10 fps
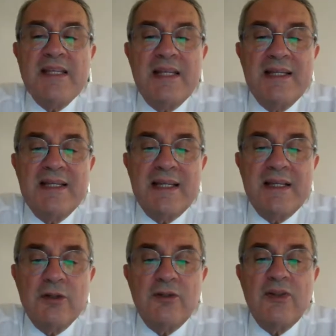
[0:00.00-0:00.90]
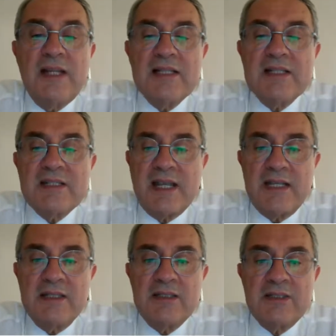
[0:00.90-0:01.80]
Basically, the endothelial
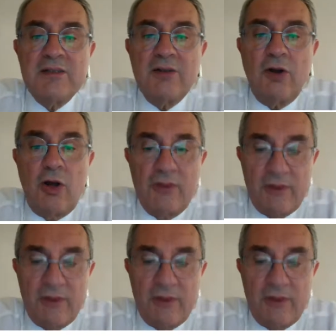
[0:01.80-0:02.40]
cells